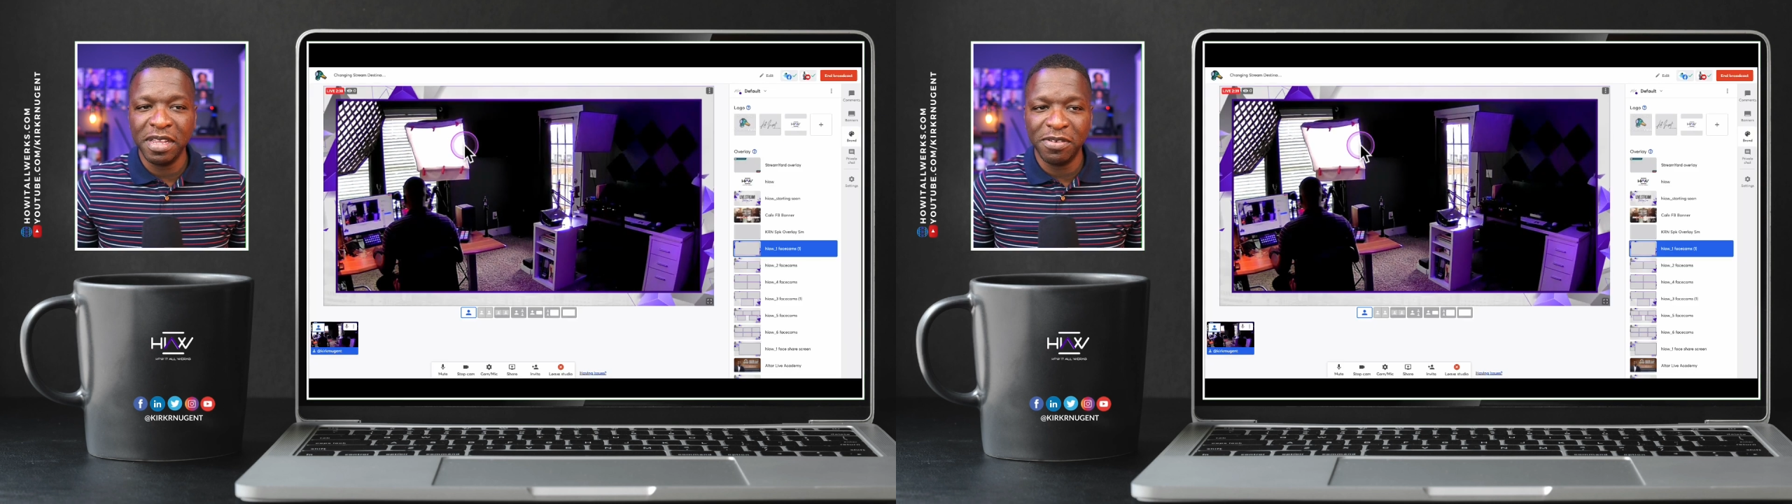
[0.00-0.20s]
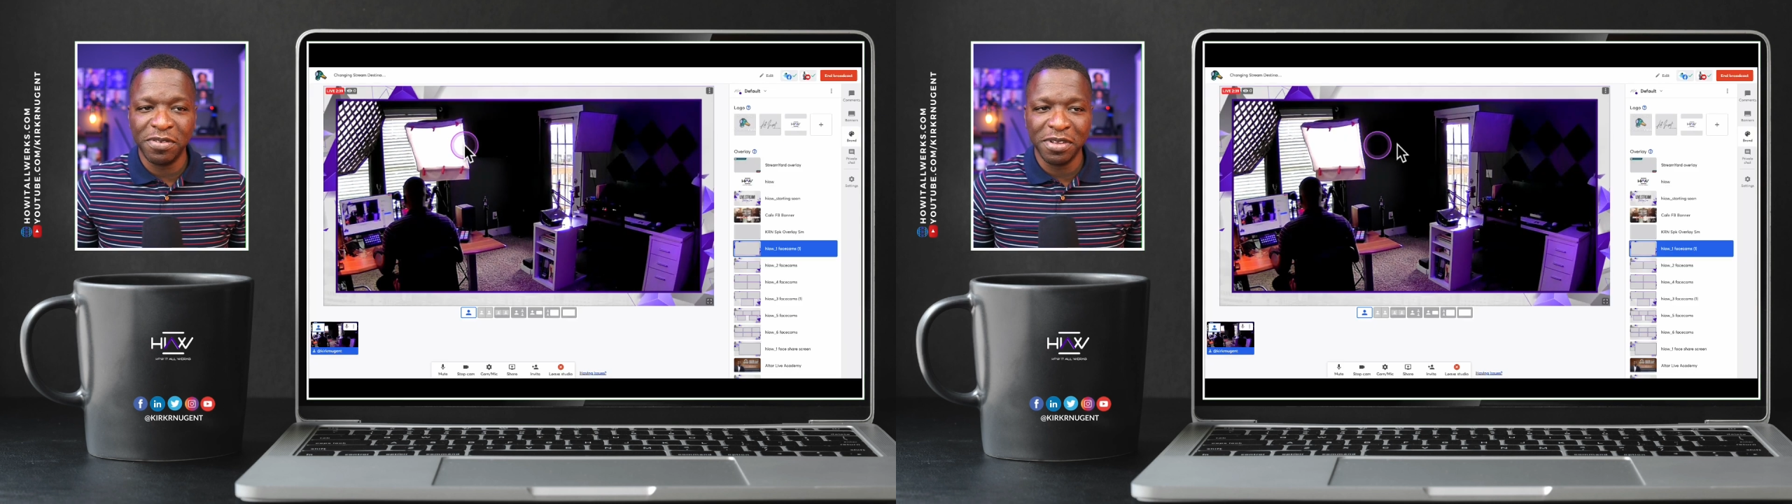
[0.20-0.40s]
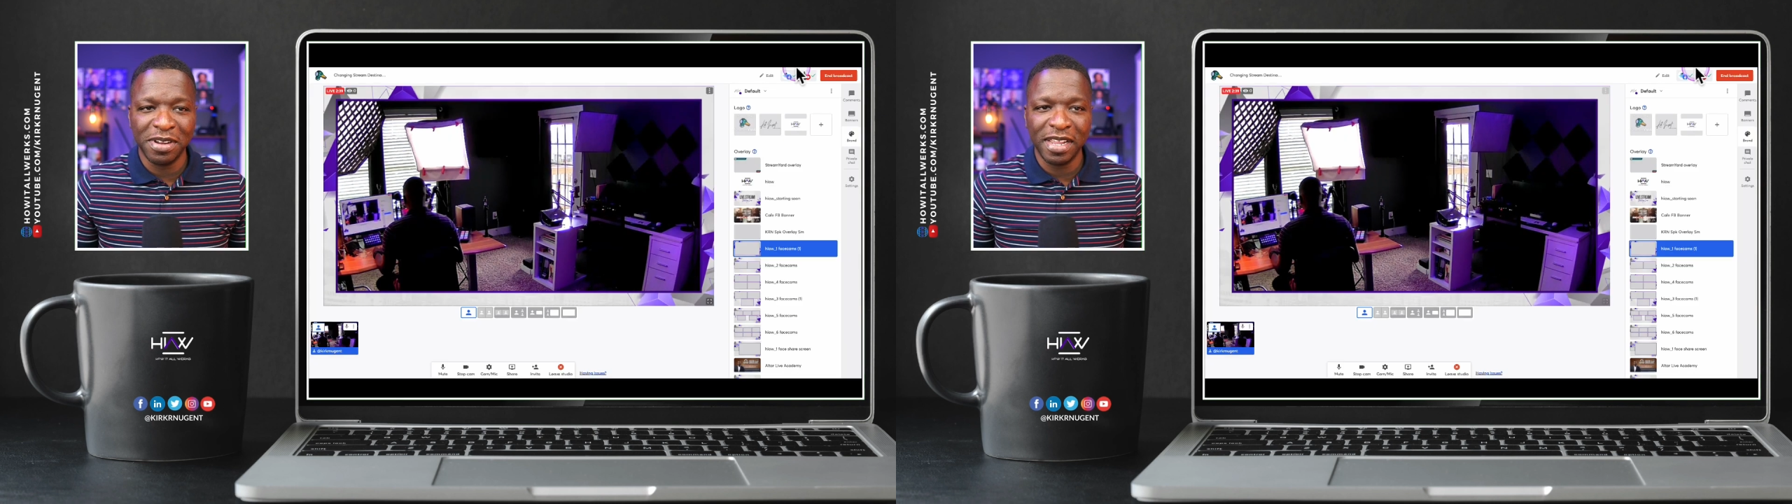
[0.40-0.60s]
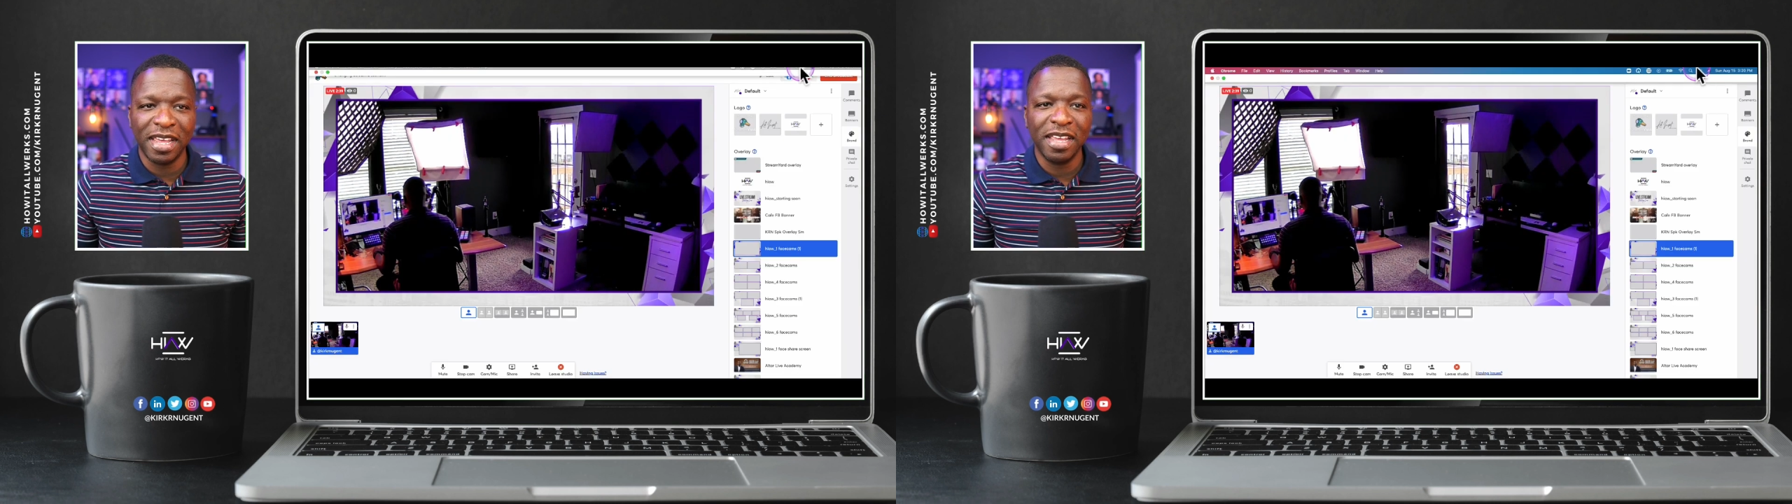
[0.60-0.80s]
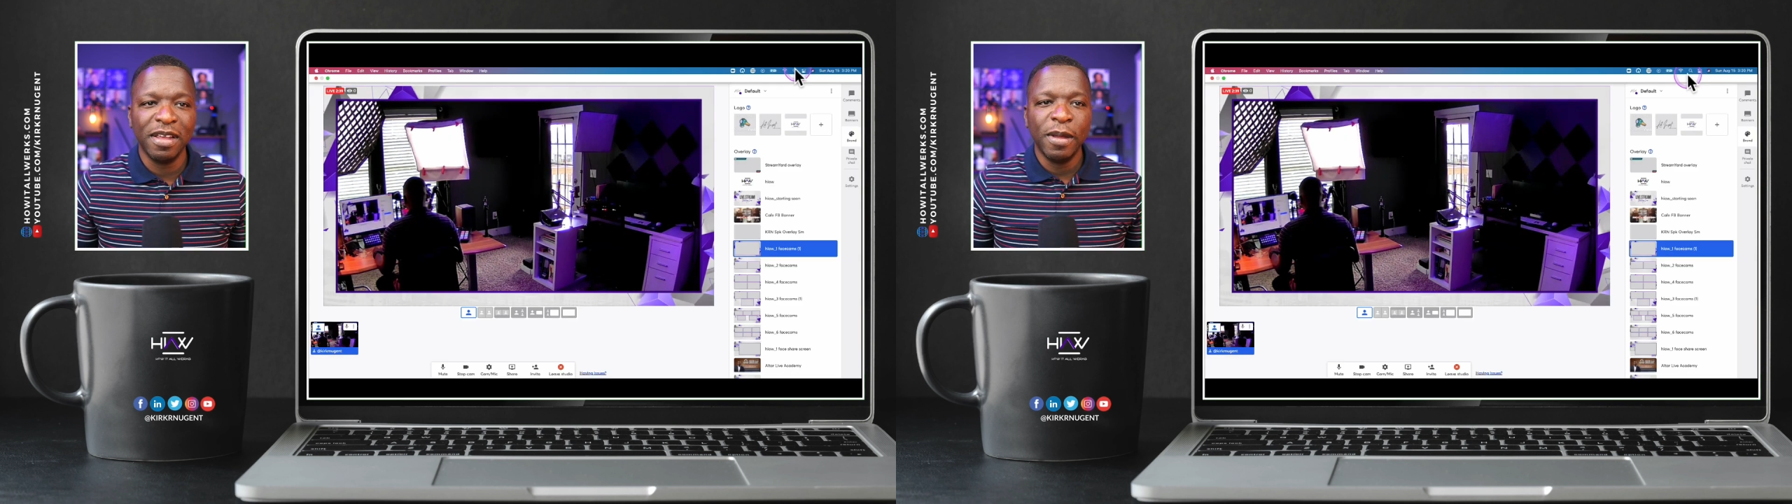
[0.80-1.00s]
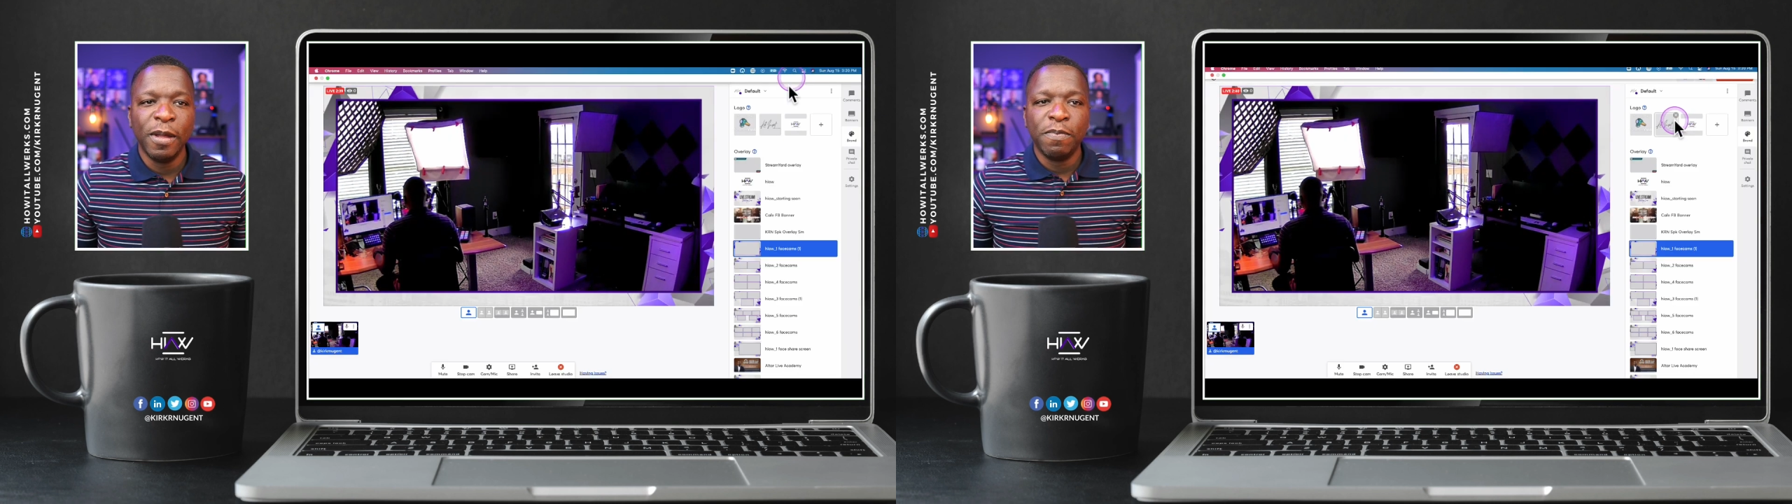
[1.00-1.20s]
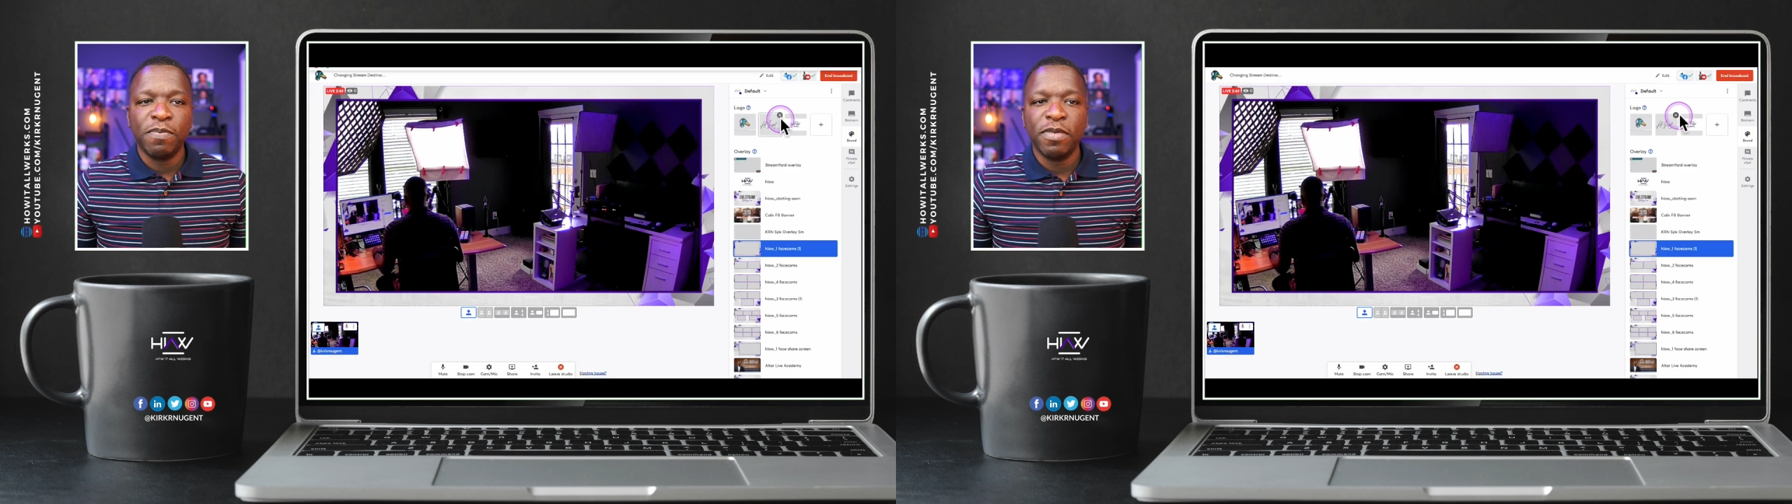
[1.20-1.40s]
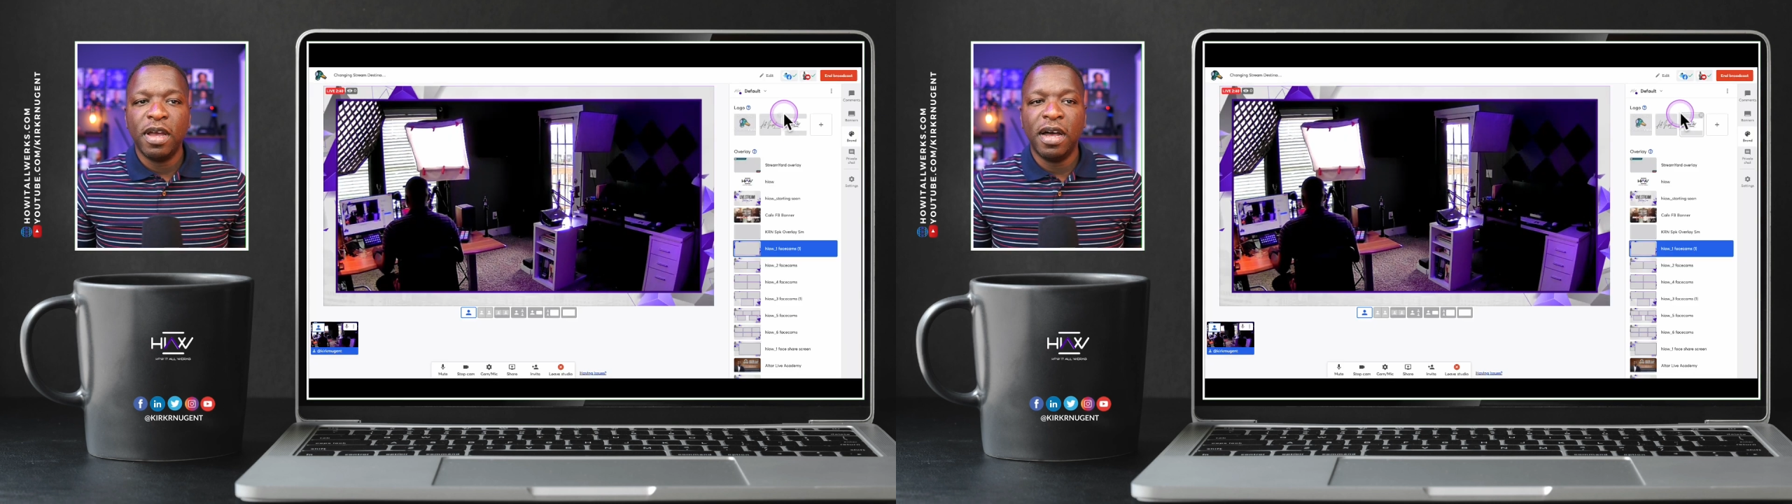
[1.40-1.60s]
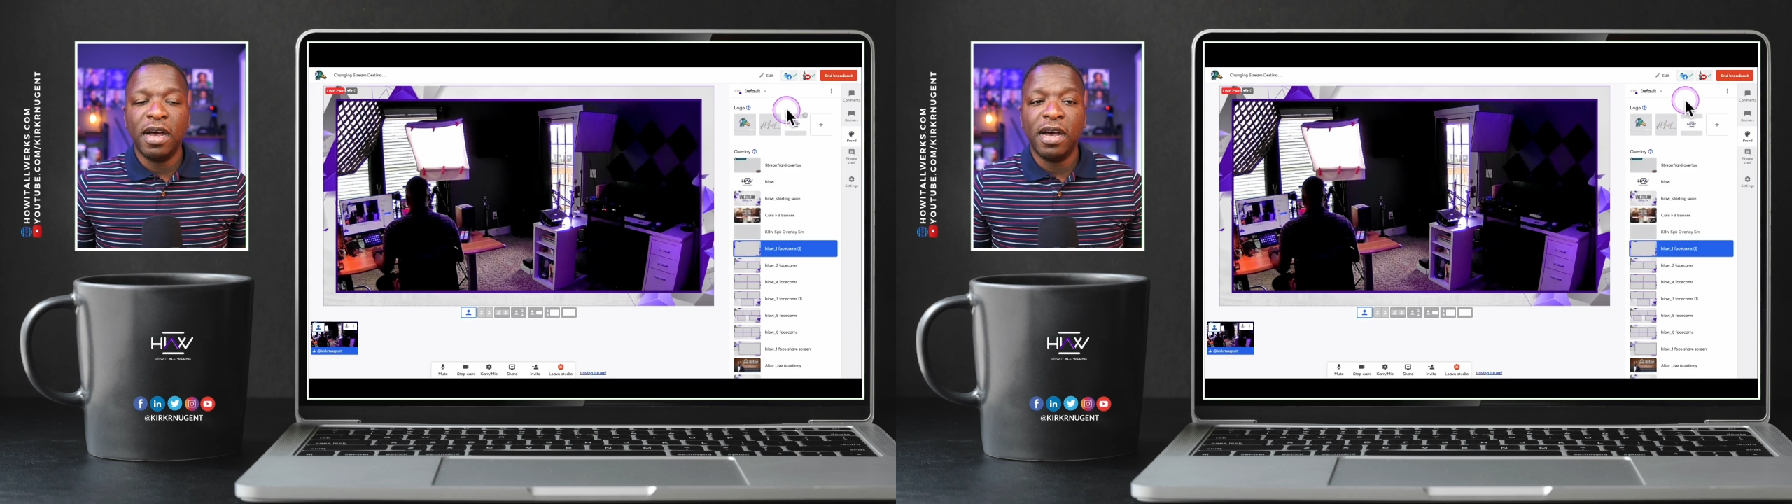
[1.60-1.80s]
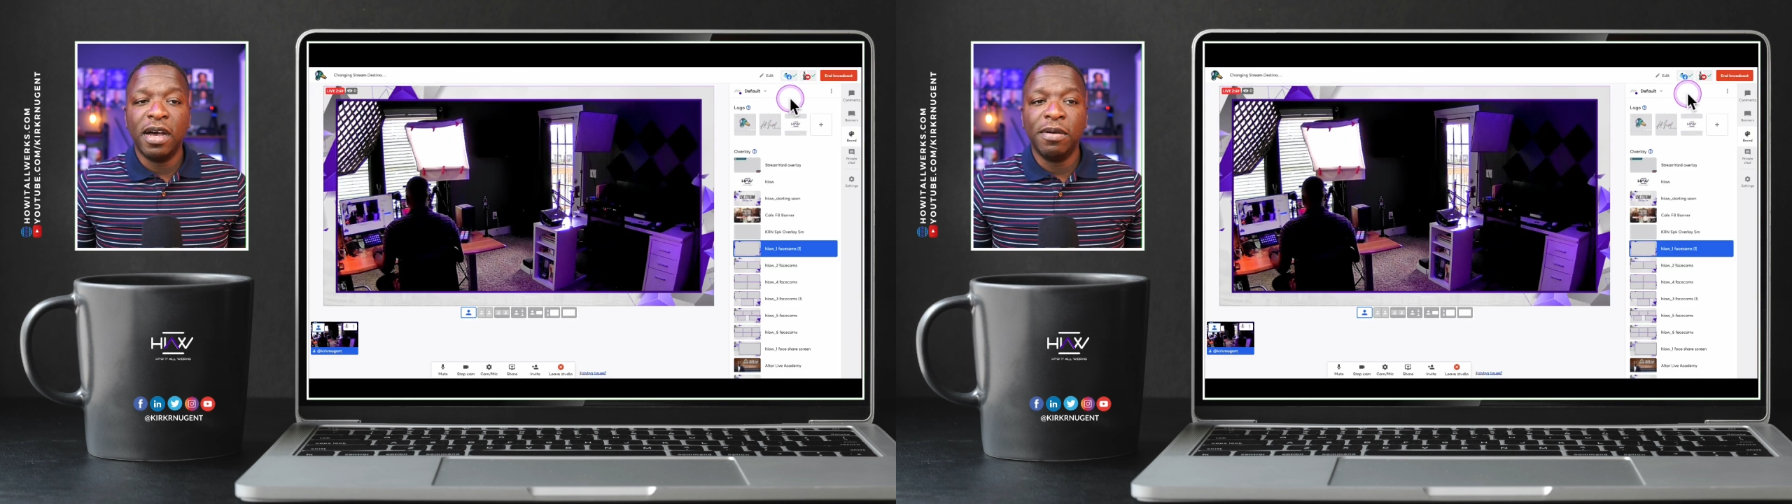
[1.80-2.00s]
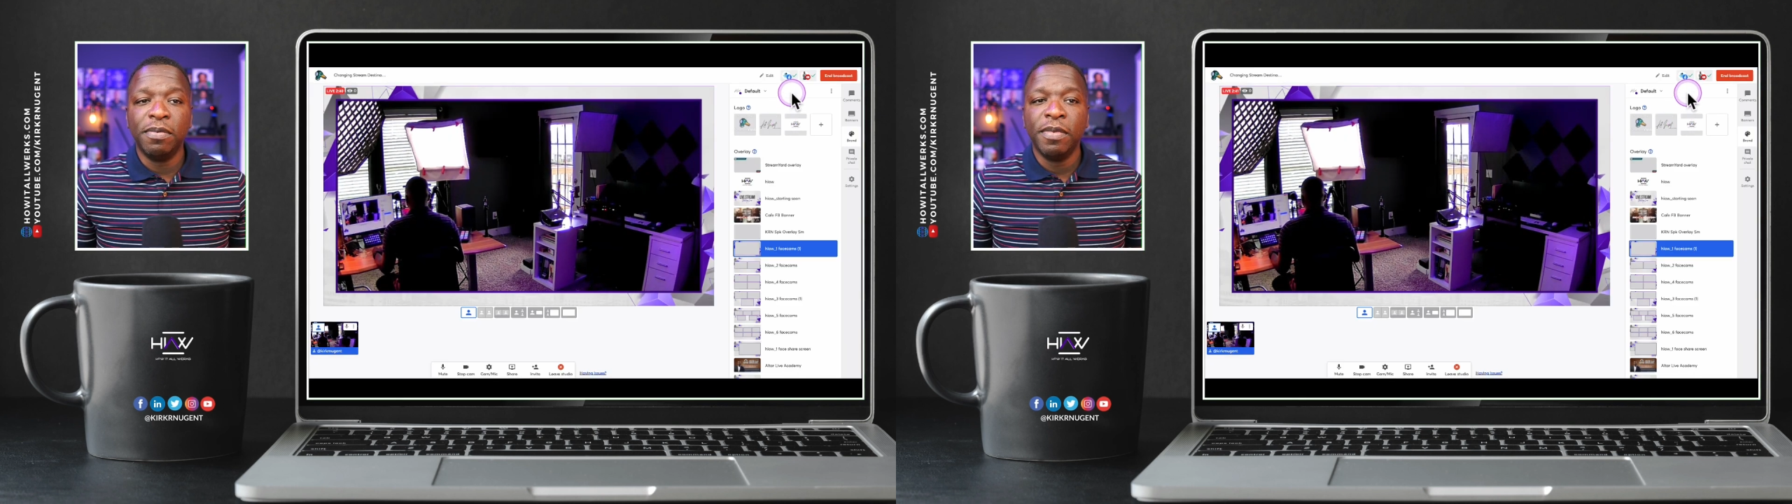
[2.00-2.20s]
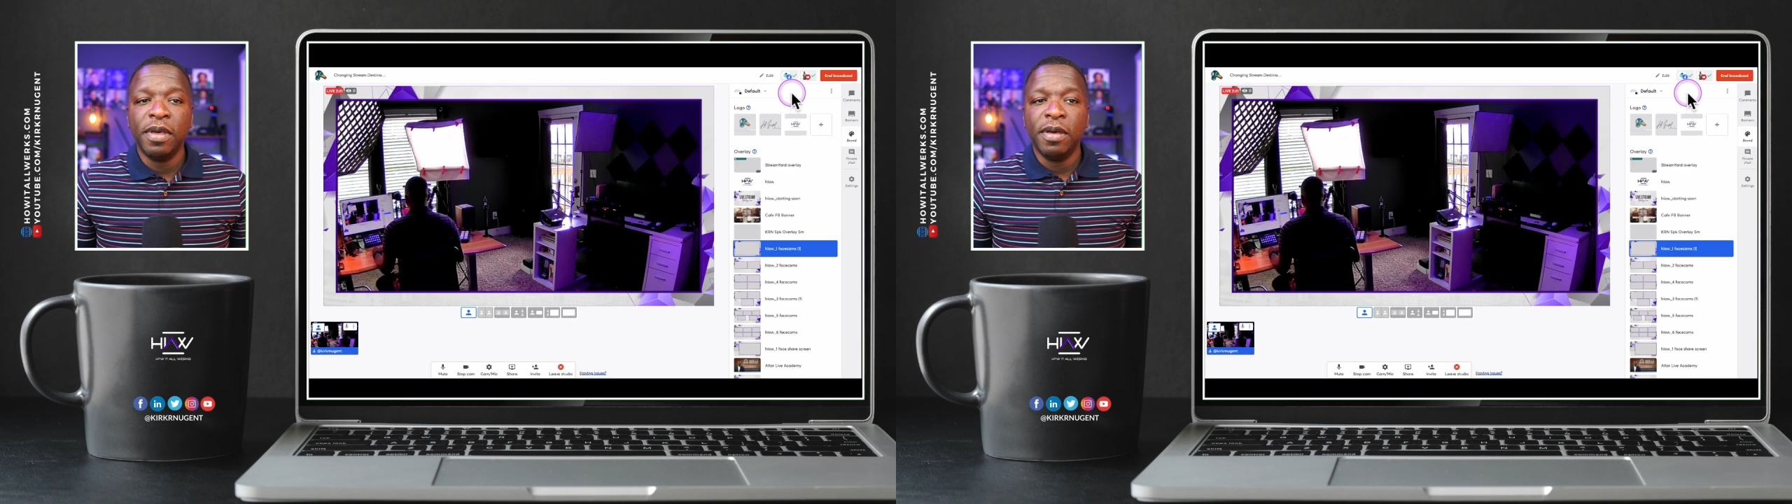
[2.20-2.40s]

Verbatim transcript: video for you today. Uh,